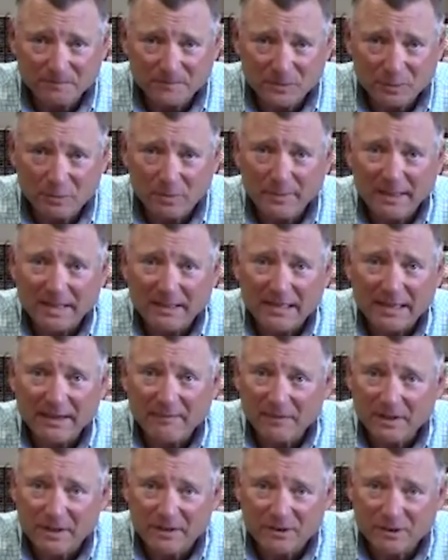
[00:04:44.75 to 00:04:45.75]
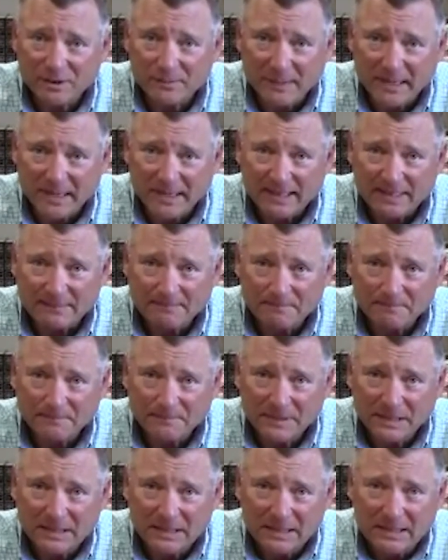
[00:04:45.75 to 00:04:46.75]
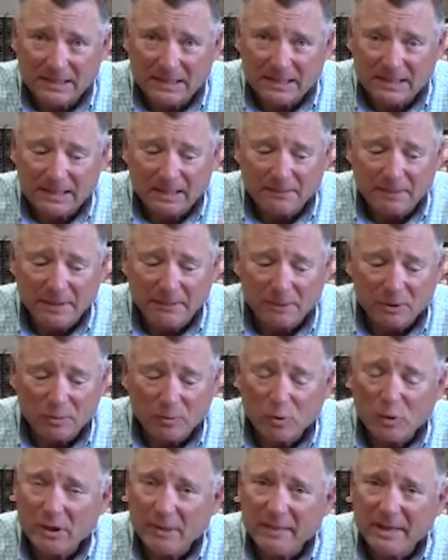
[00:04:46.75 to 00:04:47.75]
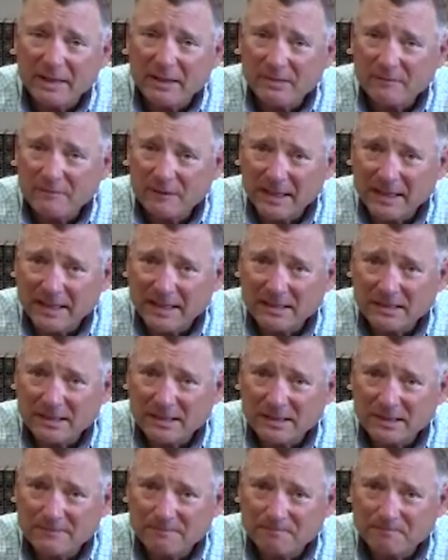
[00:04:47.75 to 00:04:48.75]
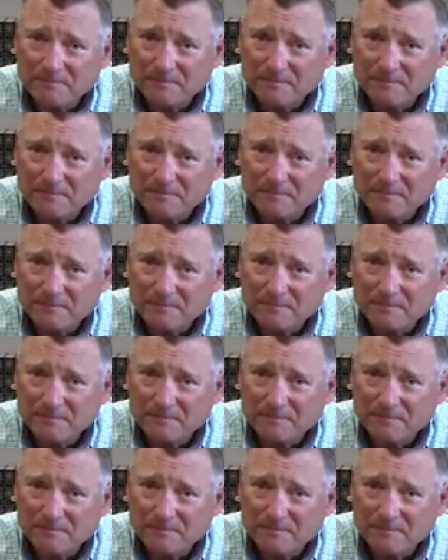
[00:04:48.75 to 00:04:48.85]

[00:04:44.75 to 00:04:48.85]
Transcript: We're about to have another spike. People are worried about their finances.